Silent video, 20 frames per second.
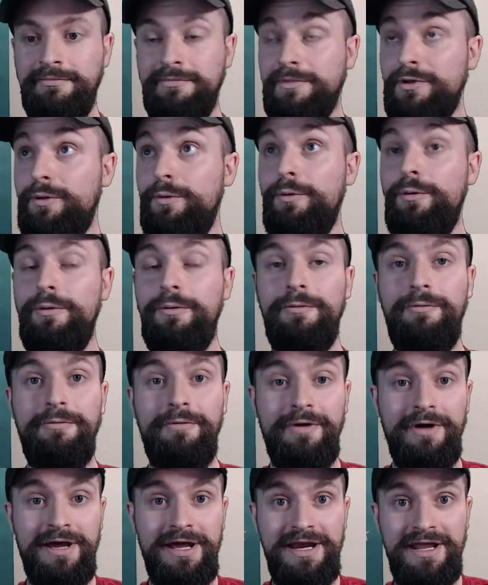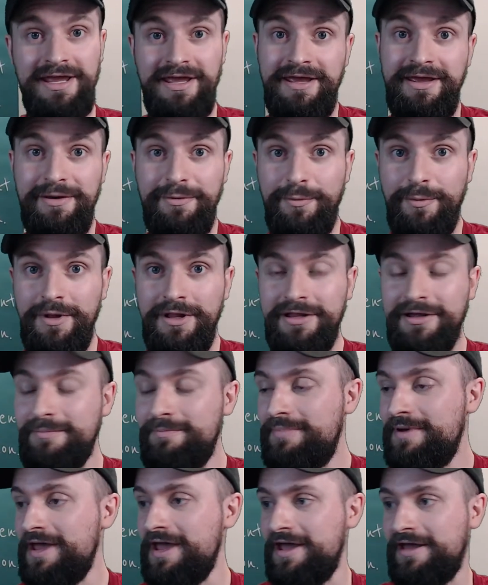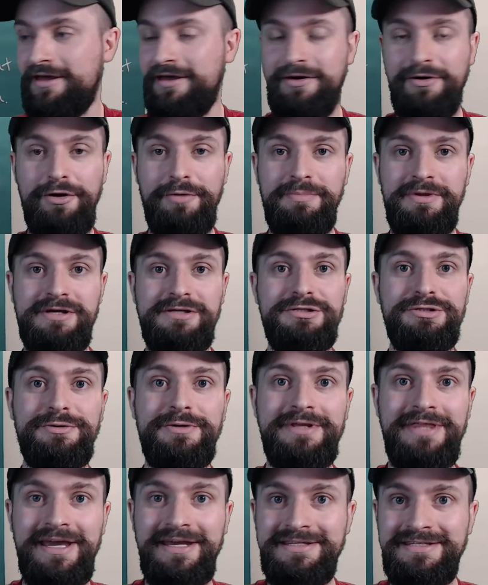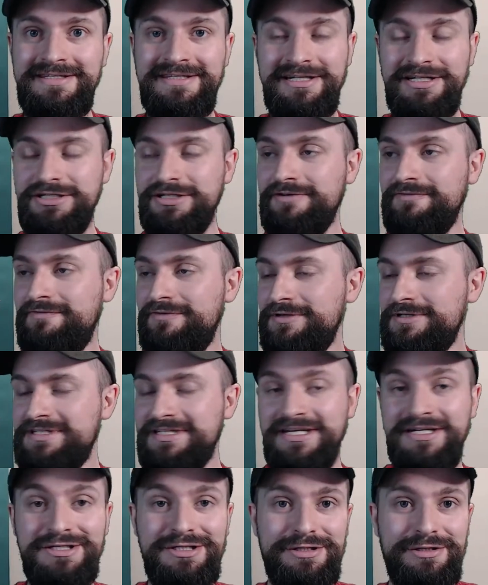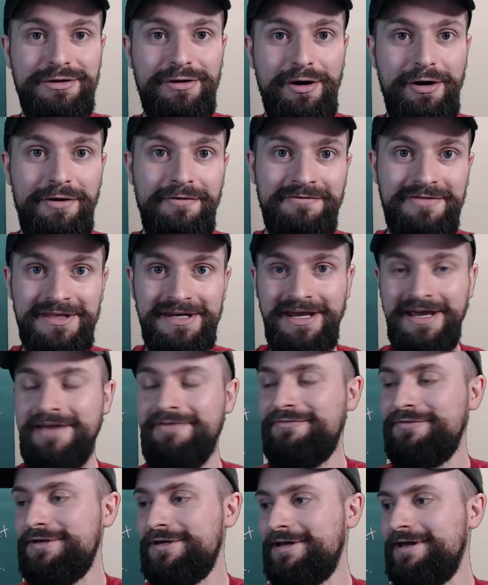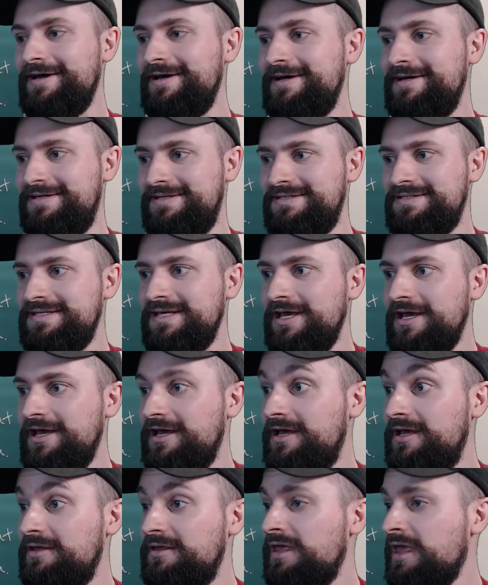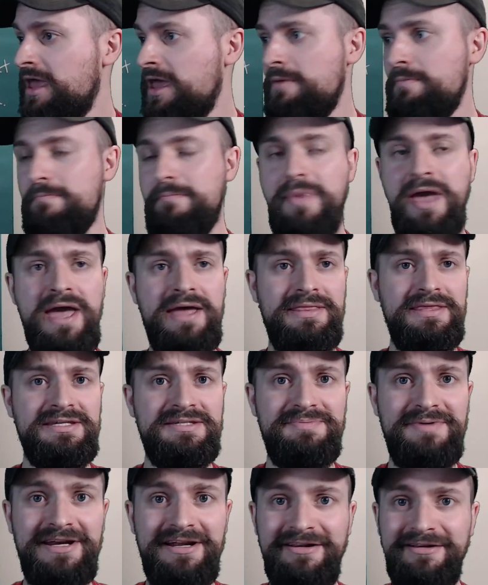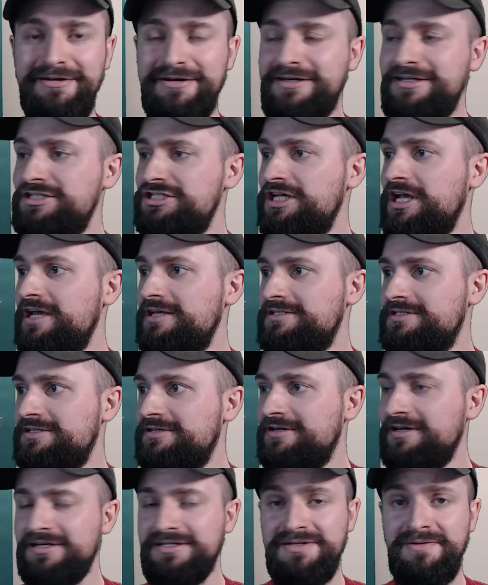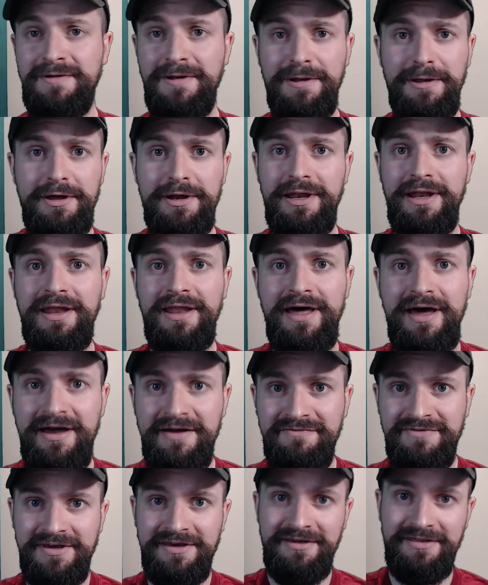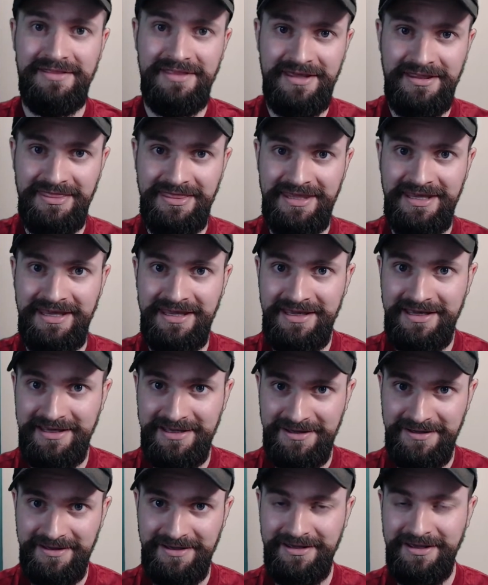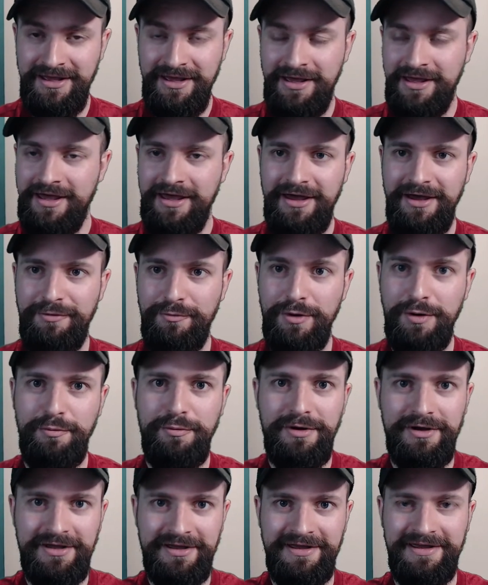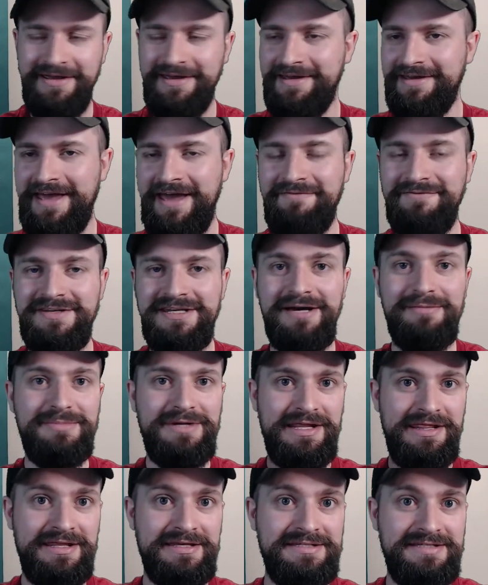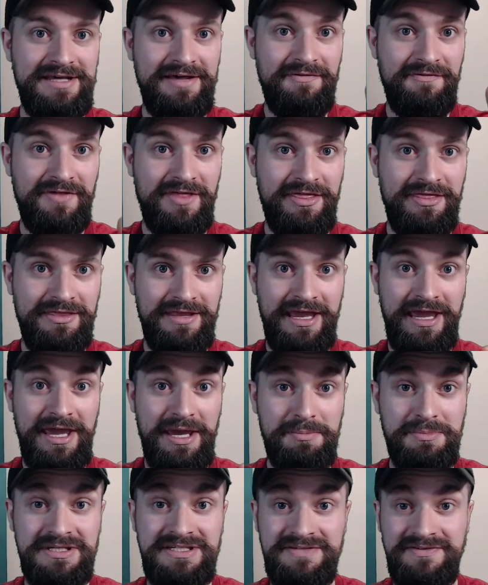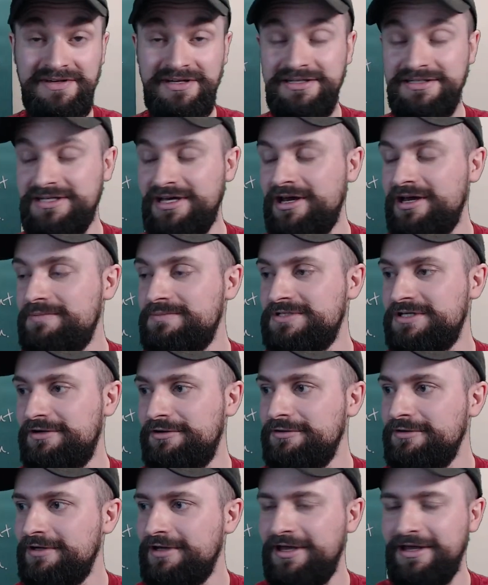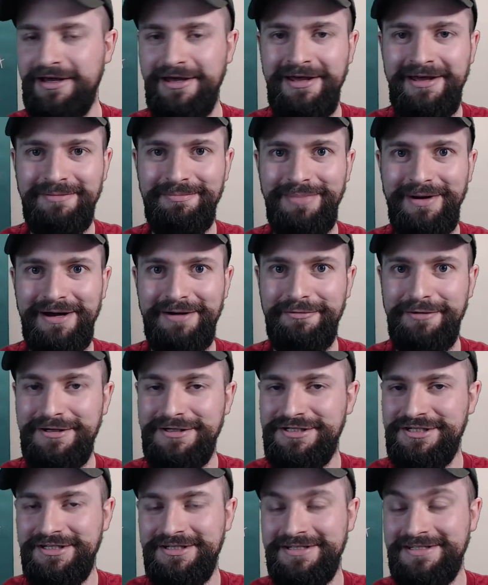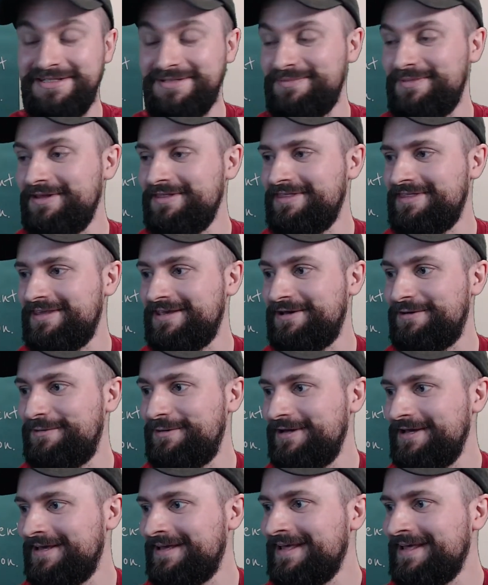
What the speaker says: Alrighty, welcome back. Hope you enjoyed that session. First session of the day for you guys. Man, there's been a lot of chat. You guys are a lot livelier than the what we have dubbed the Southern Hemisphere time zone by Richard Smith, the owner.